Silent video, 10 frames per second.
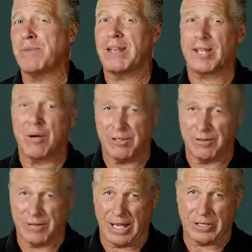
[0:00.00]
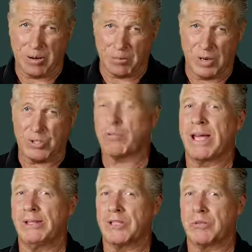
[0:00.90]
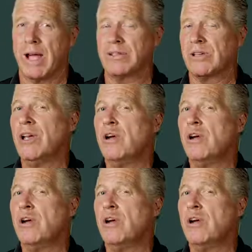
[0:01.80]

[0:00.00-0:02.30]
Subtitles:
you about a couple different things. Number one, triglycerides.